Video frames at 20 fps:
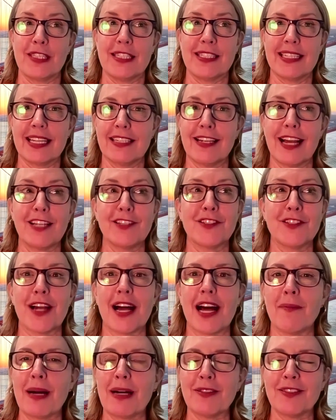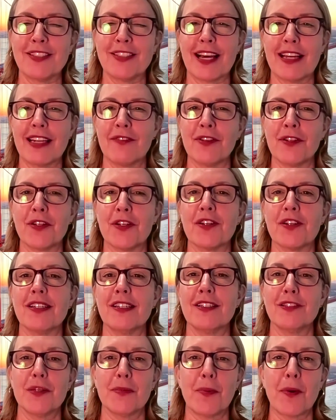get a job outside of your
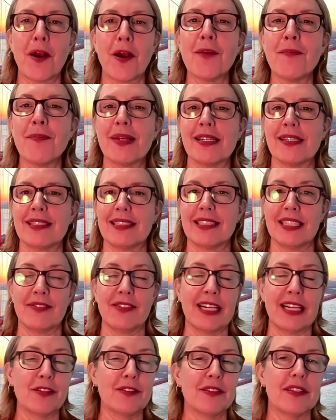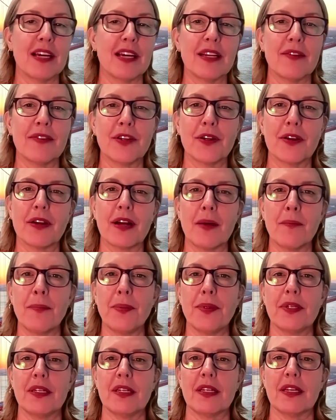department, even outside of your
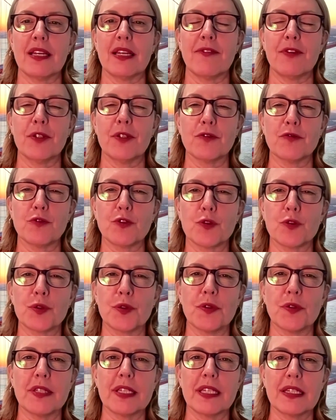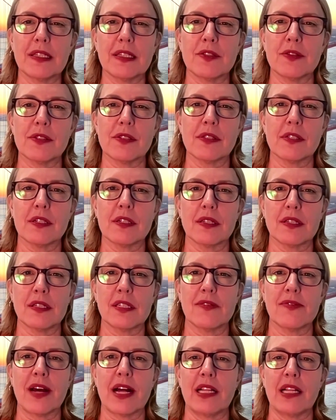company. If you're truly interested in the
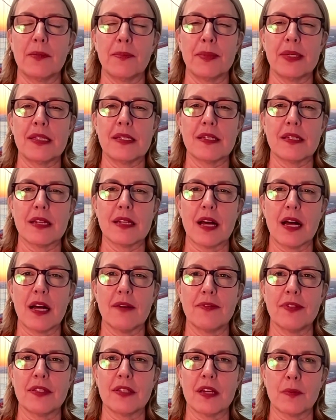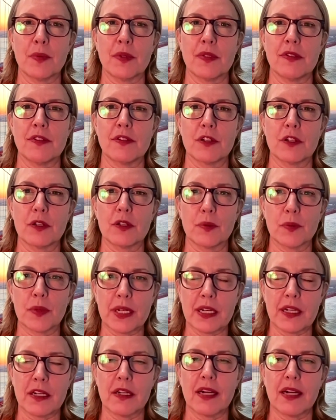development of someone's
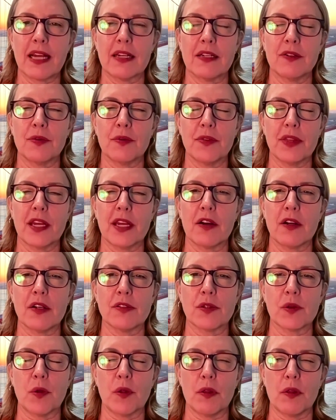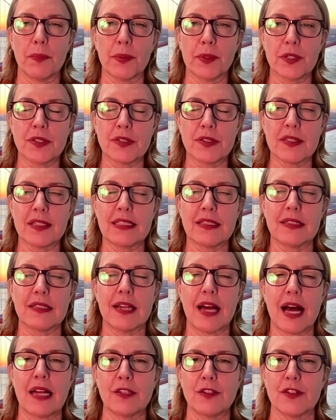career and who they are as a whole person, it's
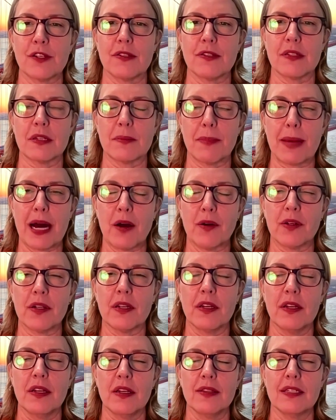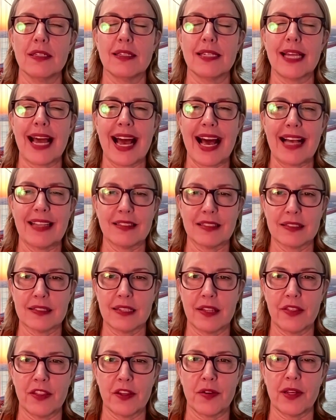not just about the task
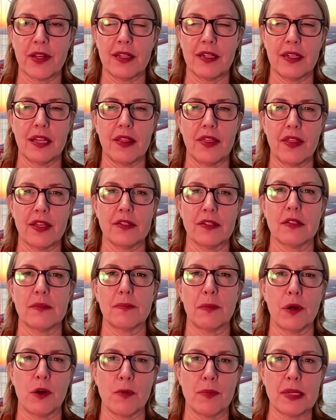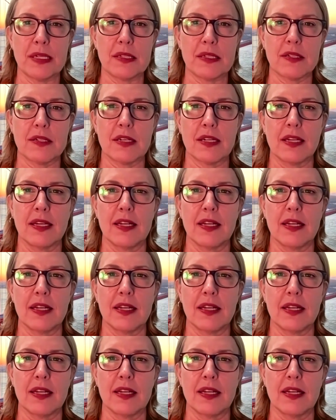that they're in at this moment.